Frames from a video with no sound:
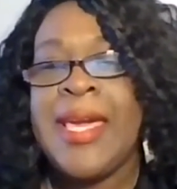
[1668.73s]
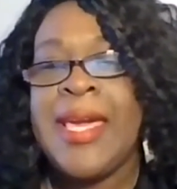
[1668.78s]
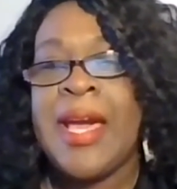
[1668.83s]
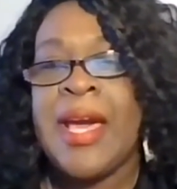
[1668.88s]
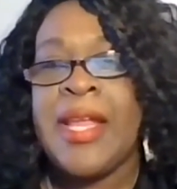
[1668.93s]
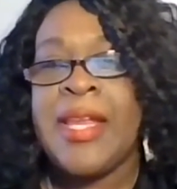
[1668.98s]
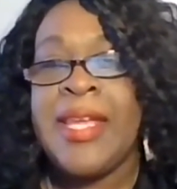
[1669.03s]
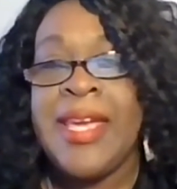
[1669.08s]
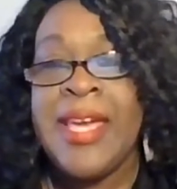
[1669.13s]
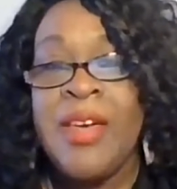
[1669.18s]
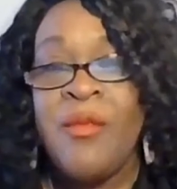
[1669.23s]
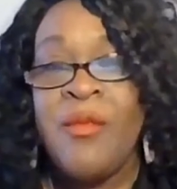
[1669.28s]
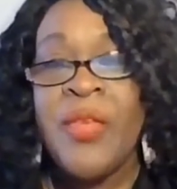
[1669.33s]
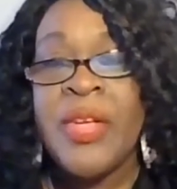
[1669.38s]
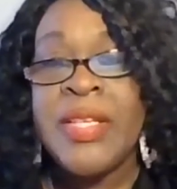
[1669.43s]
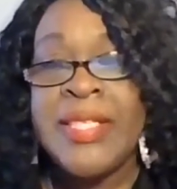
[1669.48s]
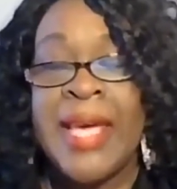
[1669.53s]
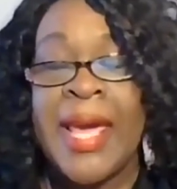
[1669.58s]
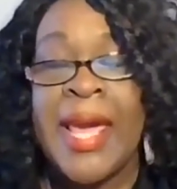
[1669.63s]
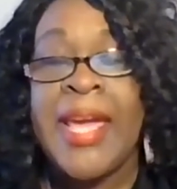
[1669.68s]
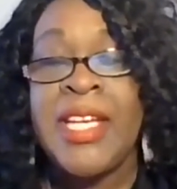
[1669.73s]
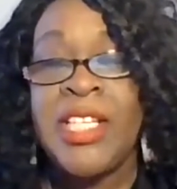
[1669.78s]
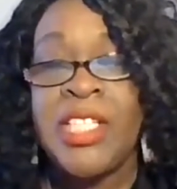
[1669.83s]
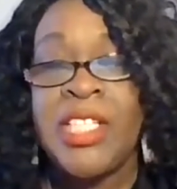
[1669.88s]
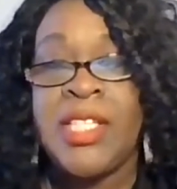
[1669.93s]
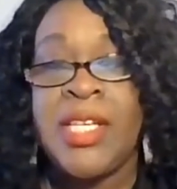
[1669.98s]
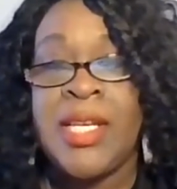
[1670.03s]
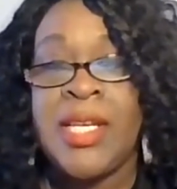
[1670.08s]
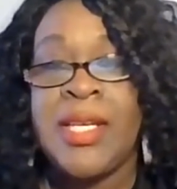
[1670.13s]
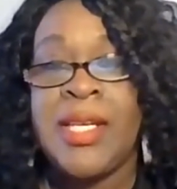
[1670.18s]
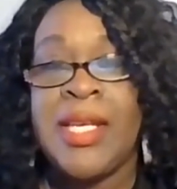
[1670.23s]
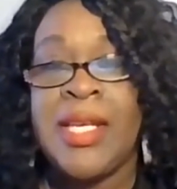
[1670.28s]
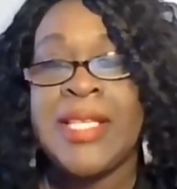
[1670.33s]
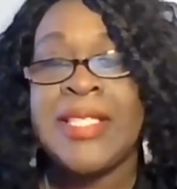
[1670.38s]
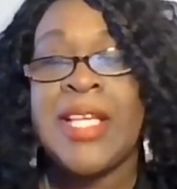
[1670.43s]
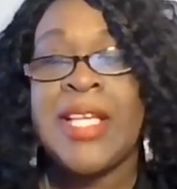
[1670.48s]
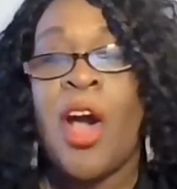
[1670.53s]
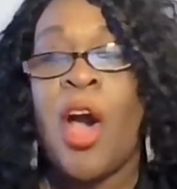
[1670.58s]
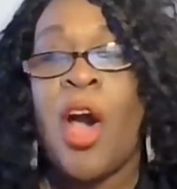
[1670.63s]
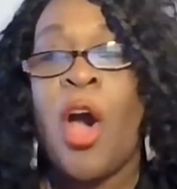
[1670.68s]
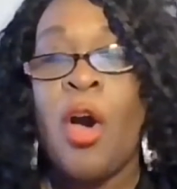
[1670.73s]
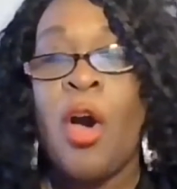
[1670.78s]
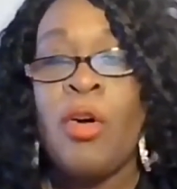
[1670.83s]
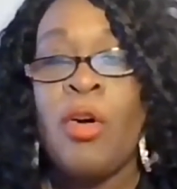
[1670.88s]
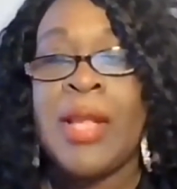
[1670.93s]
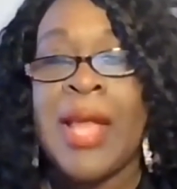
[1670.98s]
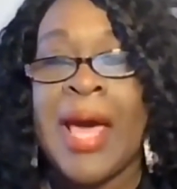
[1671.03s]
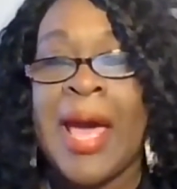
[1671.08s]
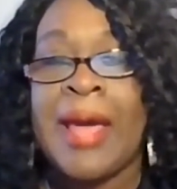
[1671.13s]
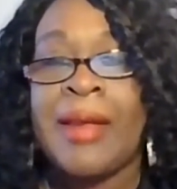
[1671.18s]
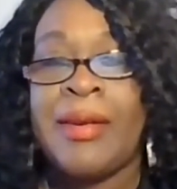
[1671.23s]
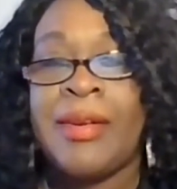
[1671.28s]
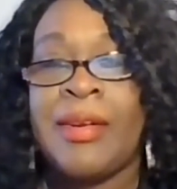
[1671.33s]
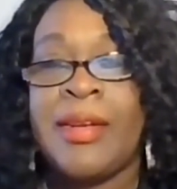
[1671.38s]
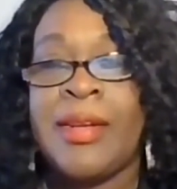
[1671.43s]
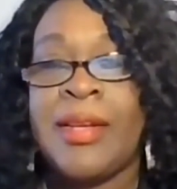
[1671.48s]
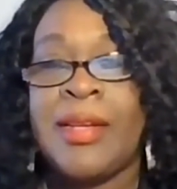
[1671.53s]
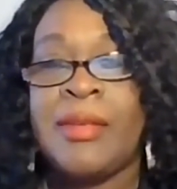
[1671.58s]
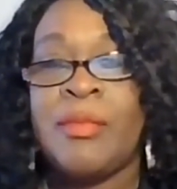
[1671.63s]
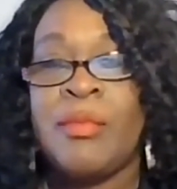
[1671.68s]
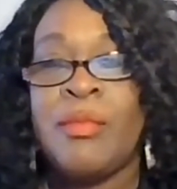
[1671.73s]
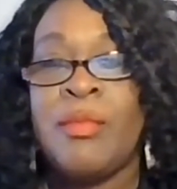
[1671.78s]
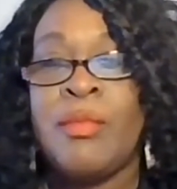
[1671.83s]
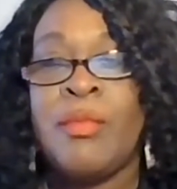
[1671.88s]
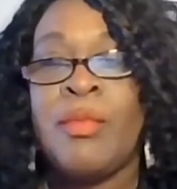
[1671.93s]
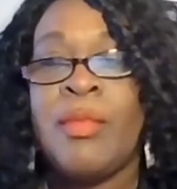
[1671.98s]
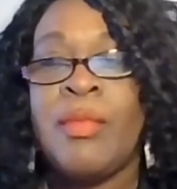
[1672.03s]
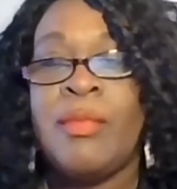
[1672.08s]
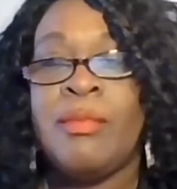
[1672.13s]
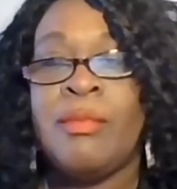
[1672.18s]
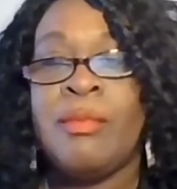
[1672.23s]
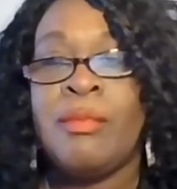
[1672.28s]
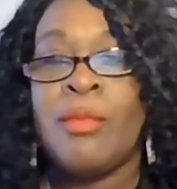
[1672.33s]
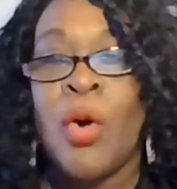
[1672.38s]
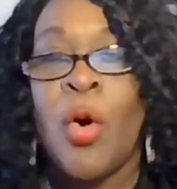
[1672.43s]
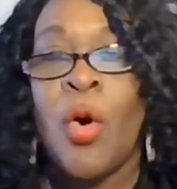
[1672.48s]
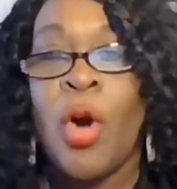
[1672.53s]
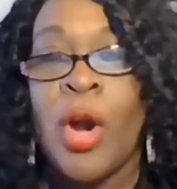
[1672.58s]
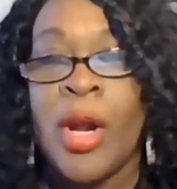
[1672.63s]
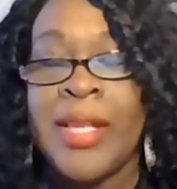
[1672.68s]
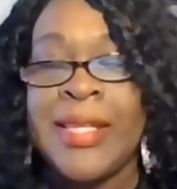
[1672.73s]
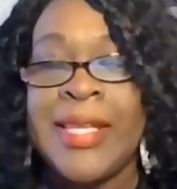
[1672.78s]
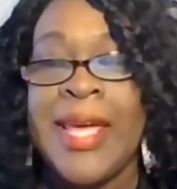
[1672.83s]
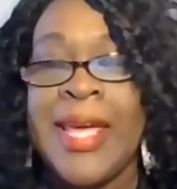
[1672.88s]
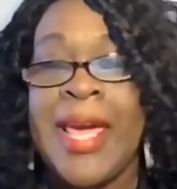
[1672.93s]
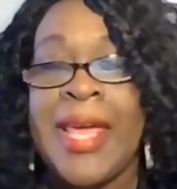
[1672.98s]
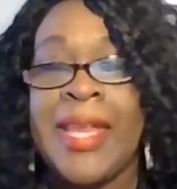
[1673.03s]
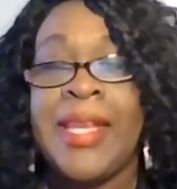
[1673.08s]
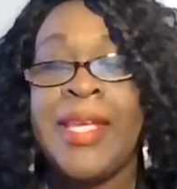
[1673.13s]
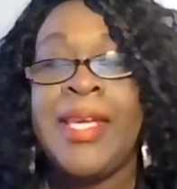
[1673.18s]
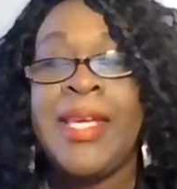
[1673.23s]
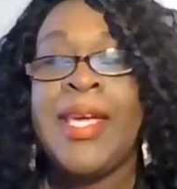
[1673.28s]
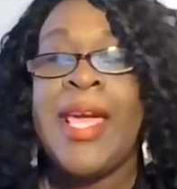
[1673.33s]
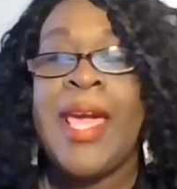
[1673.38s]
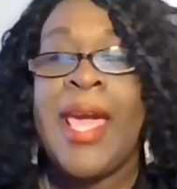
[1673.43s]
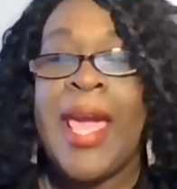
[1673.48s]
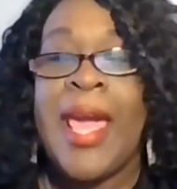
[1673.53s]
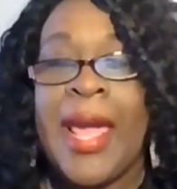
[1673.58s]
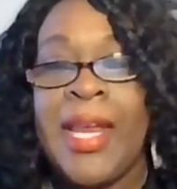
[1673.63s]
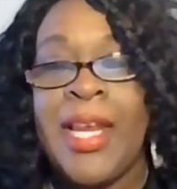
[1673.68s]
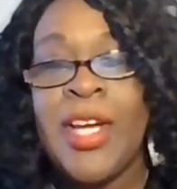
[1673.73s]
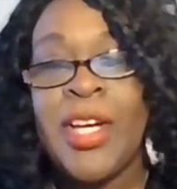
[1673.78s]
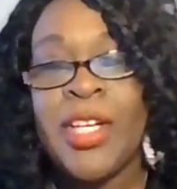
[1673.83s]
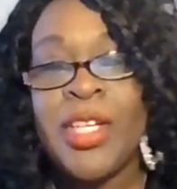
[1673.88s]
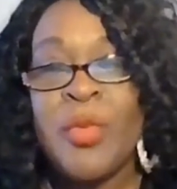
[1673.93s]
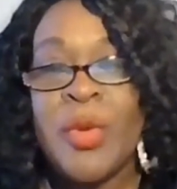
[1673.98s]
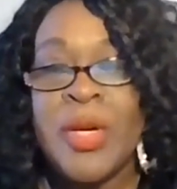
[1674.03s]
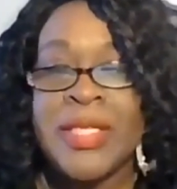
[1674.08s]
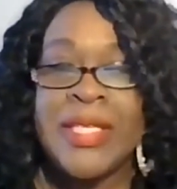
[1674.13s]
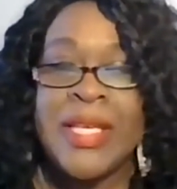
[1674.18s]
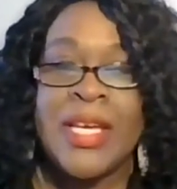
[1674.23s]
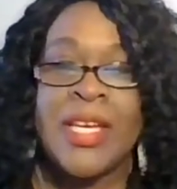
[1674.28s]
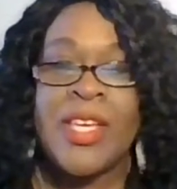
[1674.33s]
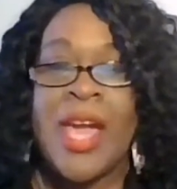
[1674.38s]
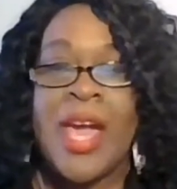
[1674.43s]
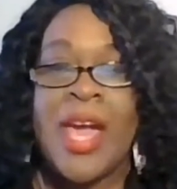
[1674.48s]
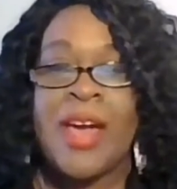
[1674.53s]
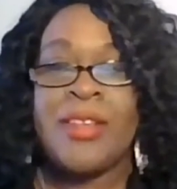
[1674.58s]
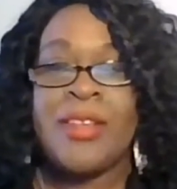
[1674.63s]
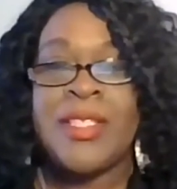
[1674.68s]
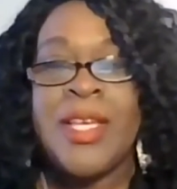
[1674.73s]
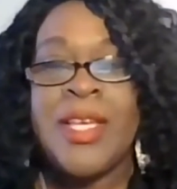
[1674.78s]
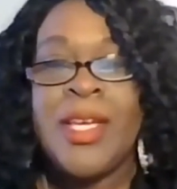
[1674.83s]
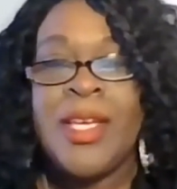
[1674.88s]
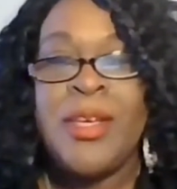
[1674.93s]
An invitation is a whole lot more than, hey, look, you want to sell your house?